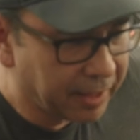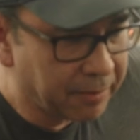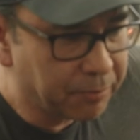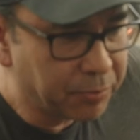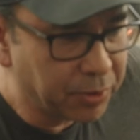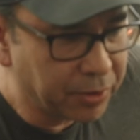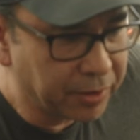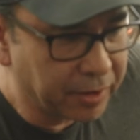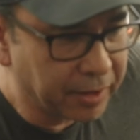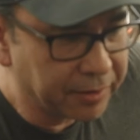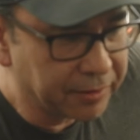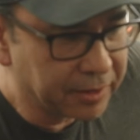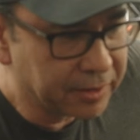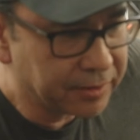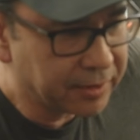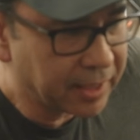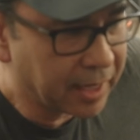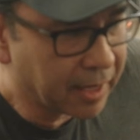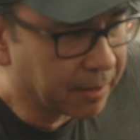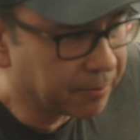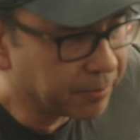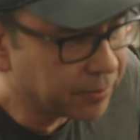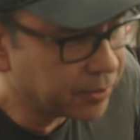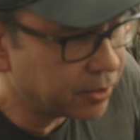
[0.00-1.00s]
input on this
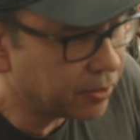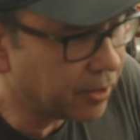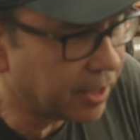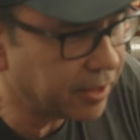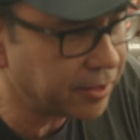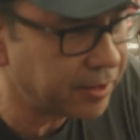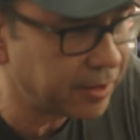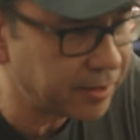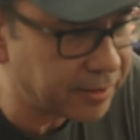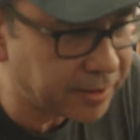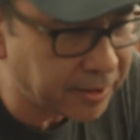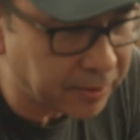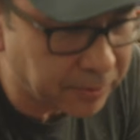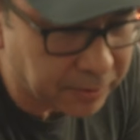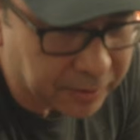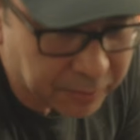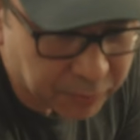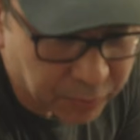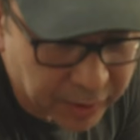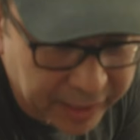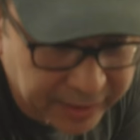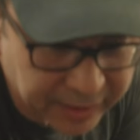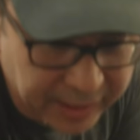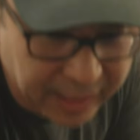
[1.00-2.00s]
amp. So as you can see,
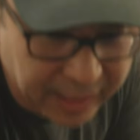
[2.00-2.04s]
the red